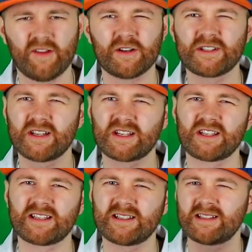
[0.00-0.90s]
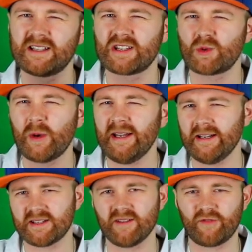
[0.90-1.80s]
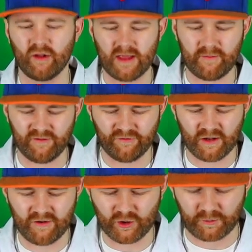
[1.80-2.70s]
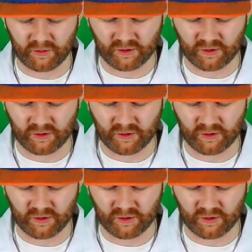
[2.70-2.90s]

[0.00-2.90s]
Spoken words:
there's the sweetness of the lemon-flavored